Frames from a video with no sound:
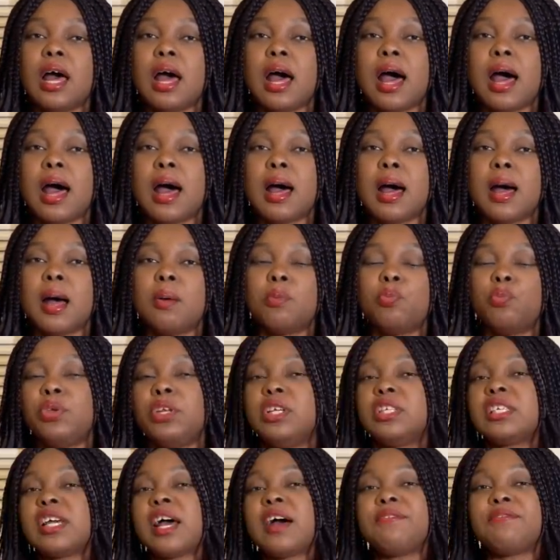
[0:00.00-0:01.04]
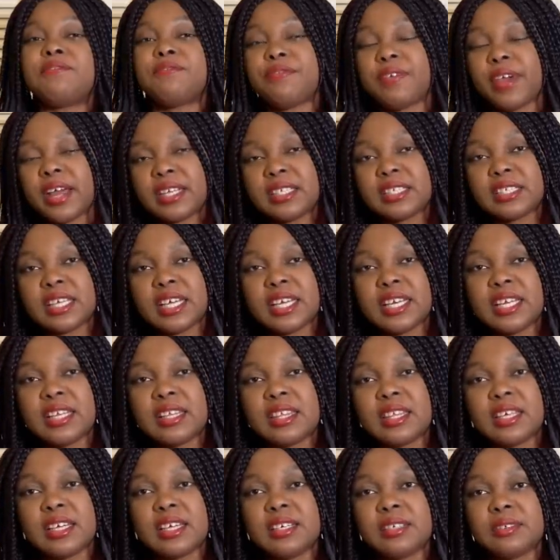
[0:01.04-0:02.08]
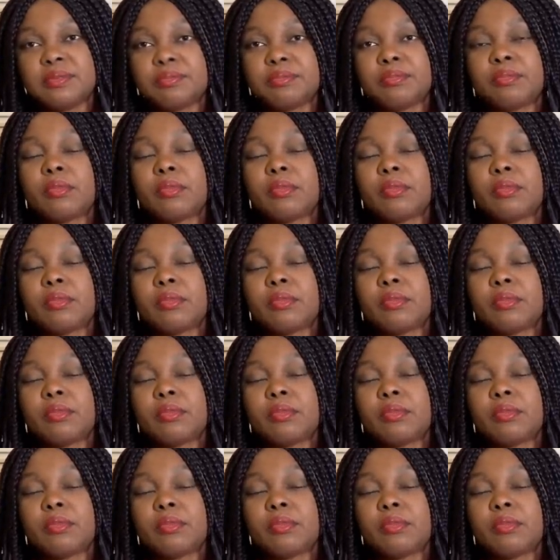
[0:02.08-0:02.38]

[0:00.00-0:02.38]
Um, will it affect anything?